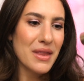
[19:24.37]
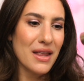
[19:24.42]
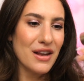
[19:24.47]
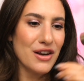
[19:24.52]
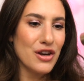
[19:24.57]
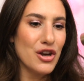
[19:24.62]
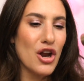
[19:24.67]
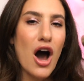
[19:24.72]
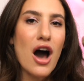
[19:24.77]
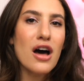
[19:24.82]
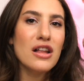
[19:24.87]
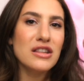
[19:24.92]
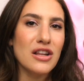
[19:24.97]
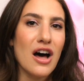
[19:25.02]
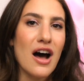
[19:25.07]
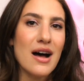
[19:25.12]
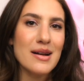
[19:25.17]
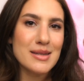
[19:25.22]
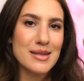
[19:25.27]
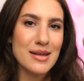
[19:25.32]
not
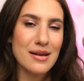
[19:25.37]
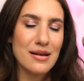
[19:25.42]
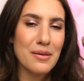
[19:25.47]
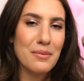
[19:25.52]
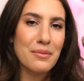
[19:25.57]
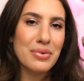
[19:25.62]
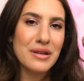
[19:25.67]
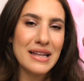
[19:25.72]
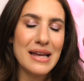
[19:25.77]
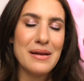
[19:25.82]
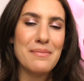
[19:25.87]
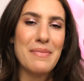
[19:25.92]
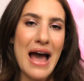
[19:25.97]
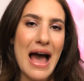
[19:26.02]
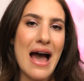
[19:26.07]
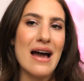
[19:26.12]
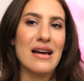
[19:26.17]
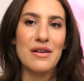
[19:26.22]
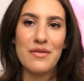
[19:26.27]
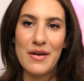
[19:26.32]
lost a complete
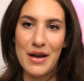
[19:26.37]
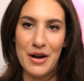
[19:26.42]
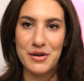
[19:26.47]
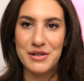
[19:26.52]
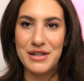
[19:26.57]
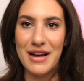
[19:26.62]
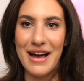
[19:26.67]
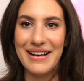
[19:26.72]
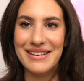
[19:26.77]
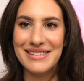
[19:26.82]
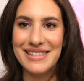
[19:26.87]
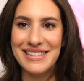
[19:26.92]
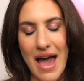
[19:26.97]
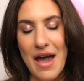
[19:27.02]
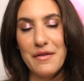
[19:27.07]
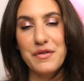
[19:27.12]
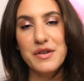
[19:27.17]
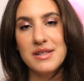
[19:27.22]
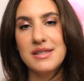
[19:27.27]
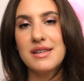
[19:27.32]
pack of hair ties.
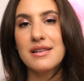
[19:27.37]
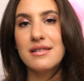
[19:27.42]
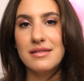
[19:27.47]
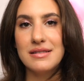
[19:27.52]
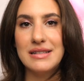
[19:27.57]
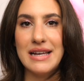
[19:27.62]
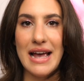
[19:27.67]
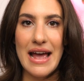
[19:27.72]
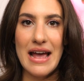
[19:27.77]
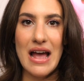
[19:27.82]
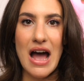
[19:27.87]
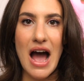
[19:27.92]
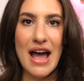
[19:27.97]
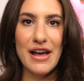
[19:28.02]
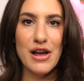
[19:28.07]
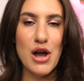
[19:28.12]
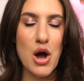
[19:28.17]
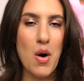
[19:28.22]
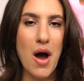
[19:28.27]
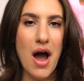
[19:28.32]
Every single day,
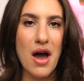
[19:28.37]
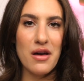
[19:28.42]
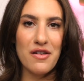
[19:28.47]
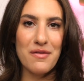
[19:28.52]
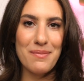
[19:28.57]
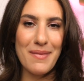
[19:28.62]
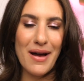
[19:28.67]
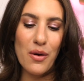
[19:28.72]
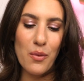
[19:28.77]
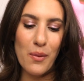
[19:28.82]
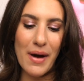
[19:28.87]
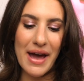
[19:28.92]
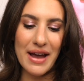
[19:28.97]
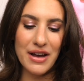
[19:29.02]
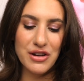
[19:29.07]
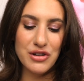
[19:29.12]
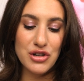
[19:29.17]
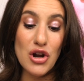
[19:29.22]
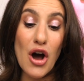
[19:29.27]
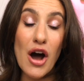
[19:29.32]
I go out of my
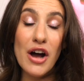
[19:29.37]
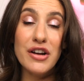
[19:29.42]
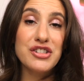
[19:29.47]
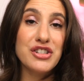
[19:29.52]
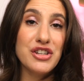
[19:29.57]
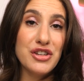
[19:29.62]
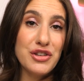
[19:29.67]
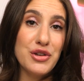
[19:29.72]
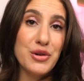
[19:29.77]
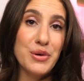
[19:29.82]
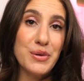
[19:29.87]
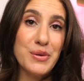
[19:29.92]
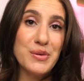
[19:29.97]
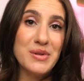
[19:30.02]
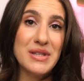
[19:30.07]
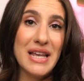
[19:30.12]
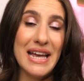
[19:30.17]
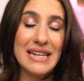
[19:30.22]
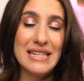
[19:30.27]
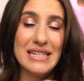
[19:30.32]
way not to
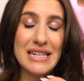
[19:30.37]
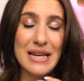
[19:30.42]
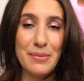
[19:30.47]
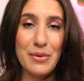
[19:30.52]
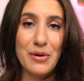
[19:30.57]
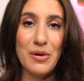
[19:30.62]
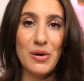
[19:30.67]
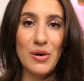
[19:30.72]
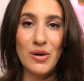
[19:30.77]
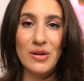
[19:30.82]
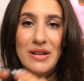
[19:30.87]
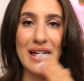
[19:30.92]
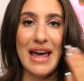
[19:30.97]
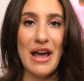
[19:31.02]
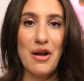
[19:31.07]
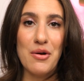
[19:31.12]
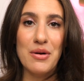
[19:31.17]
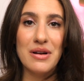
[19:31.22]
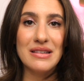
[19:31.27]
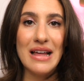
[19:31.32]
use a typical
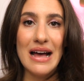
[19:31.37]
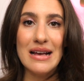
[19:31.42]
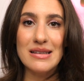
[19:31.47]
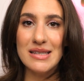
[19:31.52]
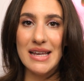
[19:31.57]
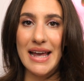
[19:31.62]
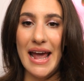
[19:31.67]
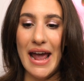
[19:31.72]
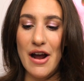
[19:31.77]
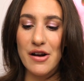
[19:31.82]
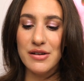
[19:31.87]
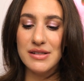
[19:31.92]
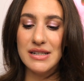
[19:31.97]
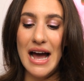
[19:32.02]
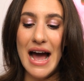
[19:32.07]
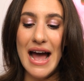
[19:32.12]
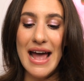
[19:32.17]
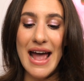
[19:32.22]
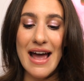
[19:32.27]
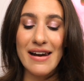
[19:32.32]
hair elastic hair
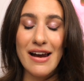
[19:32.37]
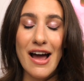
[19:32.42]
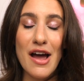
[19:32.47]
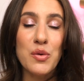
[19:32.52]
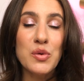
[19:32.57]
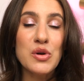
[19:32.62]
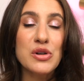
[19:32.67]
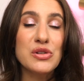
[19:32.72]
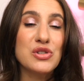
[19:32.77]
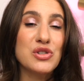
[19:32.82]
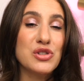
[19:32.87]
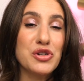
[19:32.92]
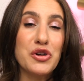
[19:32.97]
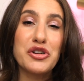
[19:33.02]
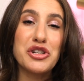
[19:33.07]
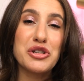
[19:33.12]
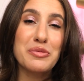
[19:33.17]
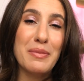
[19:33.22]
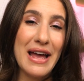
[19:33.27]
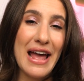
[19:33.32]
tie, and I will
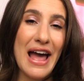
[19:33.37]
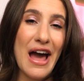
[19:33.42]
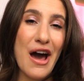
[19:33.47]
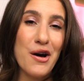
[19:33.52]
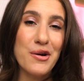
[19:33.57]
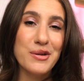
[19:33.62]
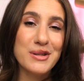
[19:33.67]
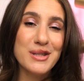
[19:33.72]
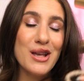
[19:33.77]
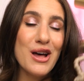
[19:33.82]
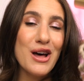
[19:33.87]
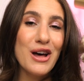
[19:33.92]
search my house